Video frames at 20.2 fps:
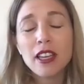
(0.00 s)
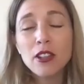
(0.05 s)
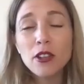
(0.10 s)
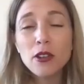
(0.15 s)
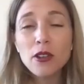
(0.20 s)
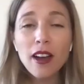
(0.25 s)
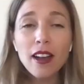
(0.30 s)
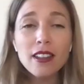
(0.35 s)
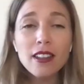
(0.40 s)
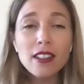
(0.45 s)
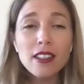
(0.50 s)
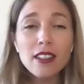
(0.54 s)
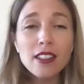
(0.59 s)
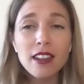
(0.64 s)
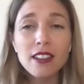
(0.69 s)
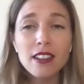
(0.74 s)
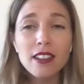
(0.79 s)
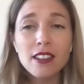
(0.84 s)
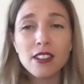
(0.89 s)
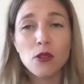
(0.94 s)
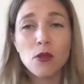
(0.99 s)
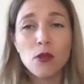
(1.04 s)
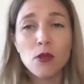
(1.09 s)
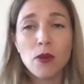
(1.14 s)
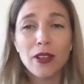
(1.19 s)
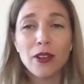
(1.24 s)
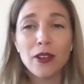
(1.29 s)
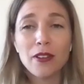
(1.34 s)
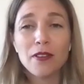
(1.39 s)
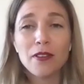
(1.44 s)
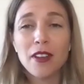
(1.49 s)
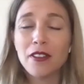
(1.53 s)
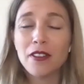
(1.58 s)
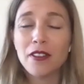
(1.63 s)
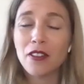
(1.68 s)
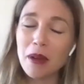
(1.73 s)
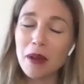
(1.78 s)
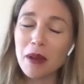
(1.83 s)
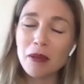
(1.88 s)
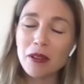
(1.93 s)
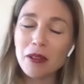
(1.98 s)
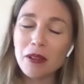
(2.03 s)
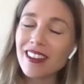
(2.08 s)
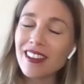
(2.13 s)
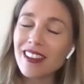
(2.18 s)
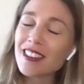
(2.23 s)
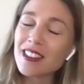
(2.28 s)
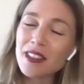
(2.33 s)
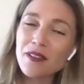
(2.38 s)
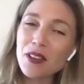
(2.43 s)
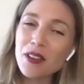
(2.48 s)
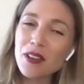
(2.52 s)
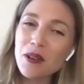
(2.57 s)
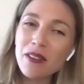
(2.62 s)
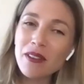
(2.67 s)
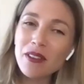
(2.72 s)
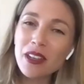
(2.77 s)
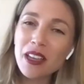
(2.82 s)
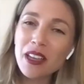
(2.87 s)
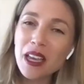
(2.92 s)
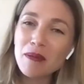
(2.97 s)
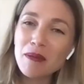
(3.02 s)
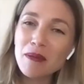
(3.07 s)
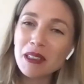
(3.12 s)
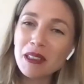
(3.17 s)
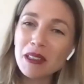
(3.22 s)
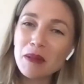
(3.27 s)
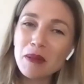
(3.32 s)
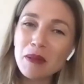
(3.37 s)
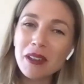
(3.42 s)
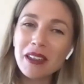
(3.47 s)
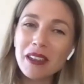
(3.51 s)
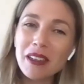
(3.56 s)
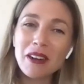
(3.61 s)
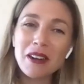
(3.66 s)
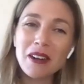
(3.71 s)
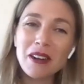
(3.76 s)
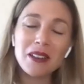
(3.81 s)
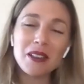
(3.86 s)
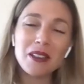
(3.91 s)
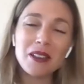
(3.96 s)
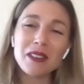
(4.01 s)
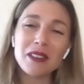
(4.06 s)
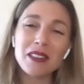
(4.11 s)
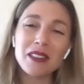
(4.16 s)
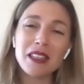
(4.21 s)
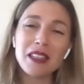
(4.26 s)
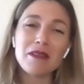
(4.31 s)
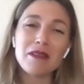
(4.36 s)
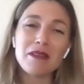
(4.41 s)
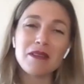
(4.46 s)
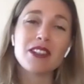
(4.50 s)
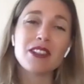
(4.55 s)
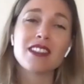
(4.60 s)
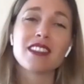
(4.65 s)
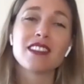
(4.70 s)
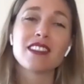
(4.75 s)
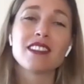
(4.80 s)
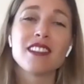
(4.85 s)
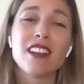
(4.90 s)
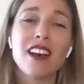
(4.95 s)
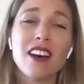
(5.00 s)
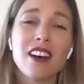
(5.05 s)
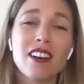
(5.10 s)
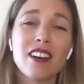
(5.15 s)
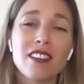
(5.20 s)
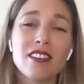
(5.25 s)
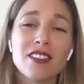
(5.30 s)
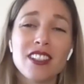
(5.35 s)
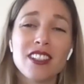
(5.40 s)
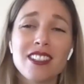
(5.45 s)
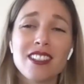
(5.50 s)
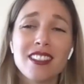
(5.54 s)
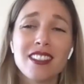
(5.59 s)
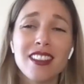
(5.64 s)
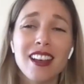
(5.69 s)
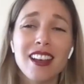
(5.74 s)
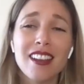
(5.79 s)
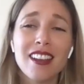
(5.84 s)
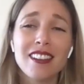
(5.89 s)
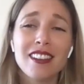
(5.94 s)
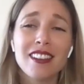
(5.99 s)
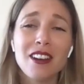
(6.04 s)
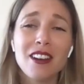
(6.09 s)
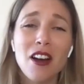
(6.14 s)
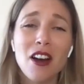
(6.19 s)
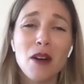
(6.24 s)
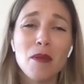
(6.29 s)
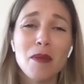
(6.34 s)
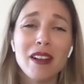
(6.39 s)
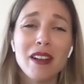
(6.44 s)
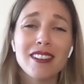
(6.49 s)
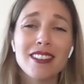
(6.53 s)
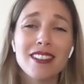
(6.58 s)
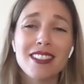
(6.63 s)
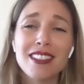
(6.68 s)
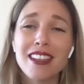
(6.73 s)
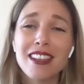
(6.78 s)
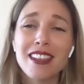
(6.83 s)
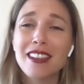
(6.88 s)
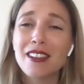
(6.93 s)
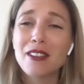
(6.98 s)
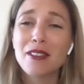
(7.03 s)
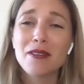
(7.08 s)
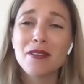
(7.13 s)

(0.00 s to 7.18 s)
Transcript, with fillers: Can you guys let us know what your favorite memory is? If you ever came to Liberate Hollywood, like, we just love to see that in the comments. Like,